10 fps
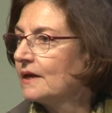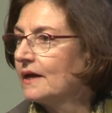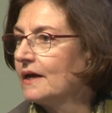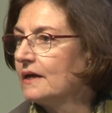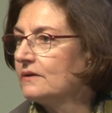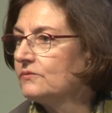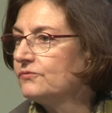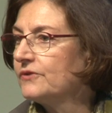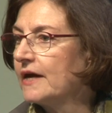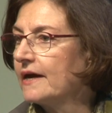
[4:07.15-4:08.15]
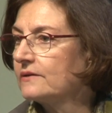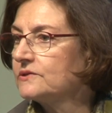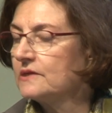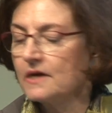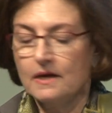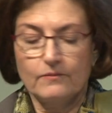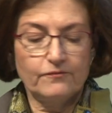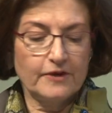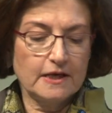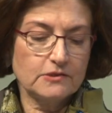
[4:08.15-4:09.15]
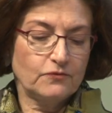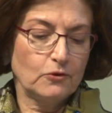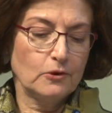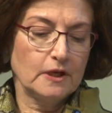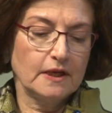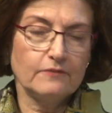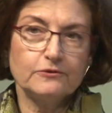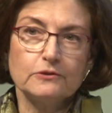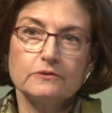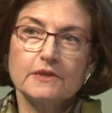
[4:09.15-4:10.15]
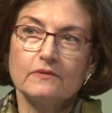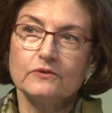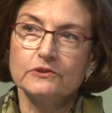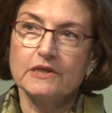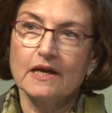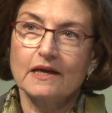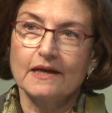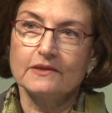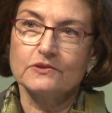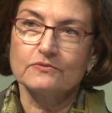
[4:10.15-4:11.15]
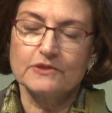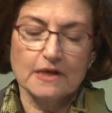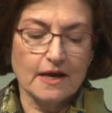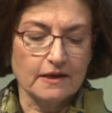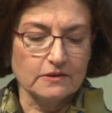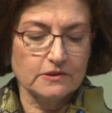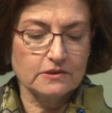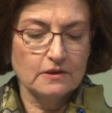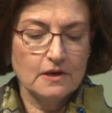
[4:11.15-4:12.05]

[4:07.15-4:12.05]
And in fact, um, fast forward after several decades of science,